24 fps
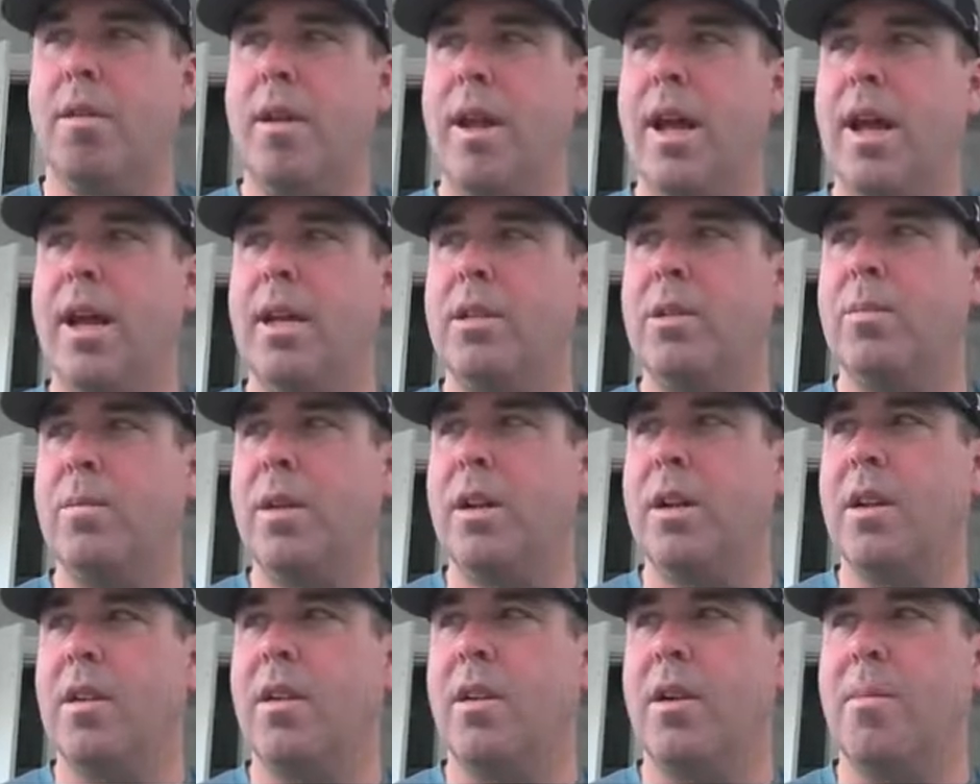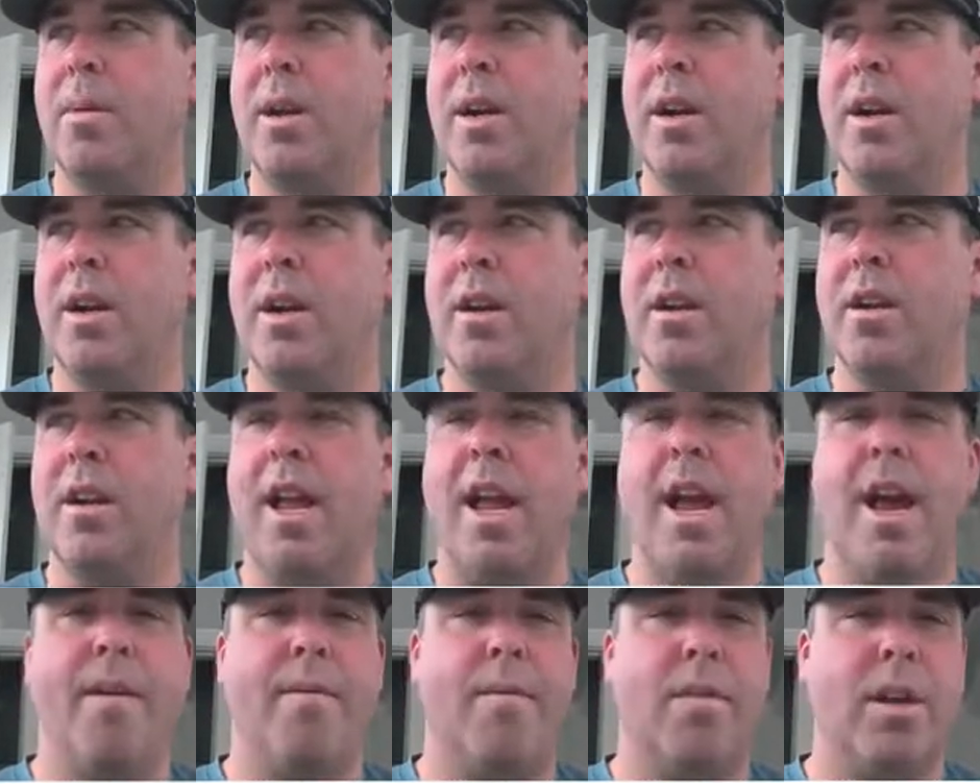you know, Hatchman and Yarberry are
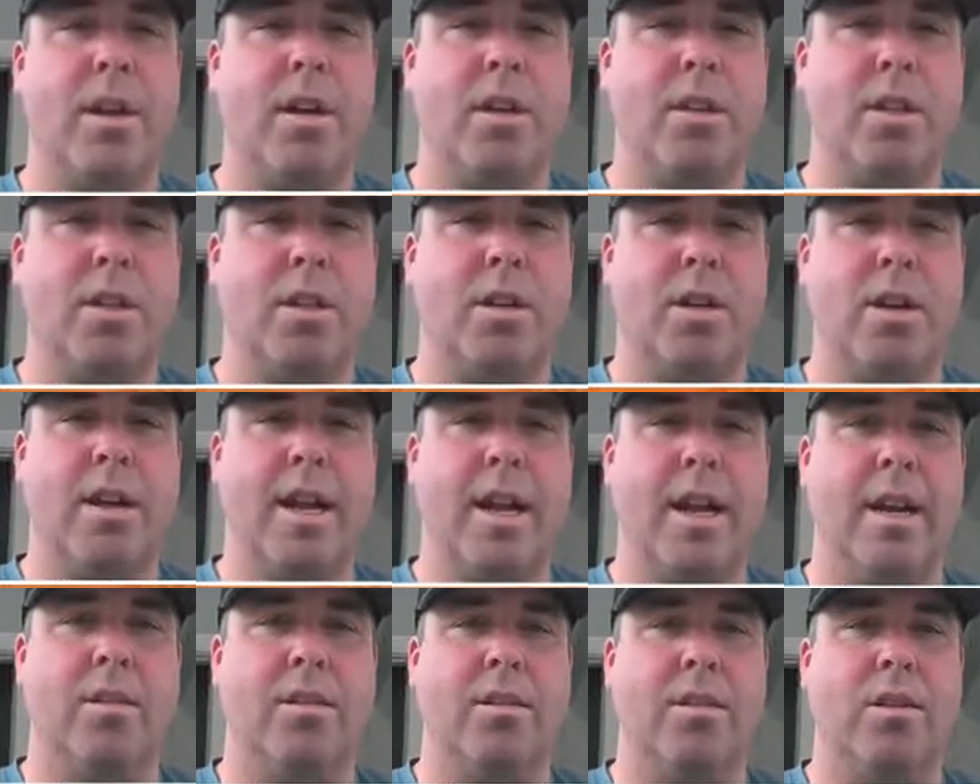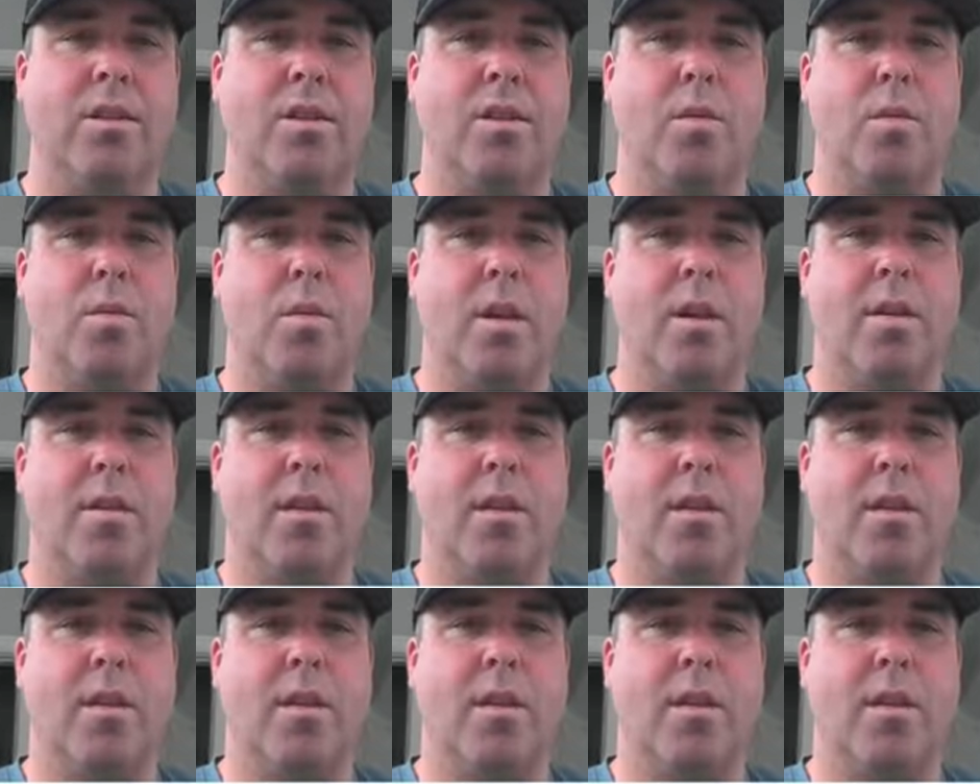going to have their shutouts and their